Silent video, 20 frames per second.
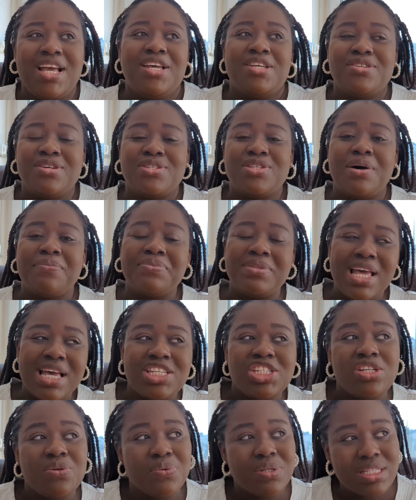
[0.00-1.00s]
So some
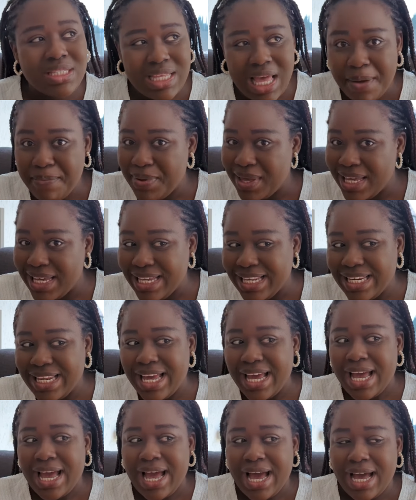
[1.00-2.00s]
days she would step
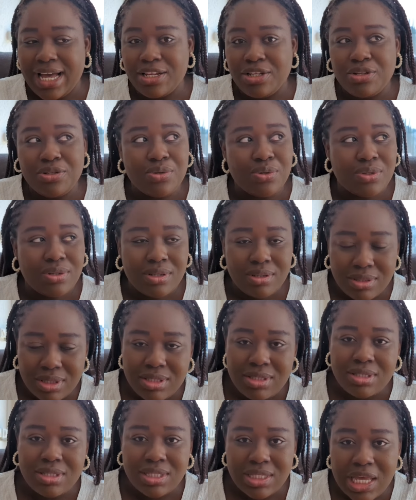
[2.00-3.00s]
in and,
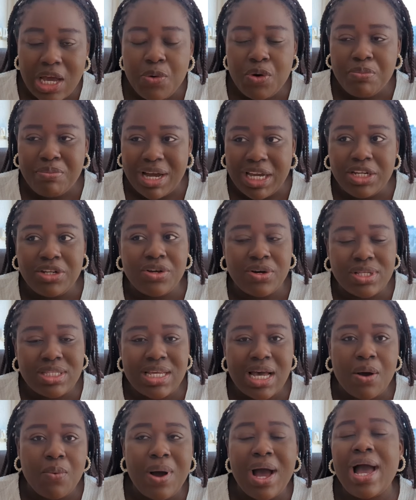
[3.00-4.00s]
stay with my
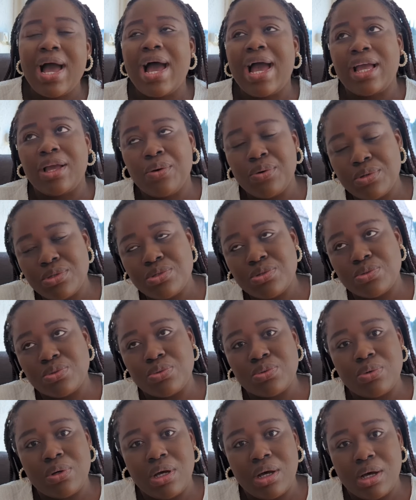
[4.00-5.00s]
daughter while I go to,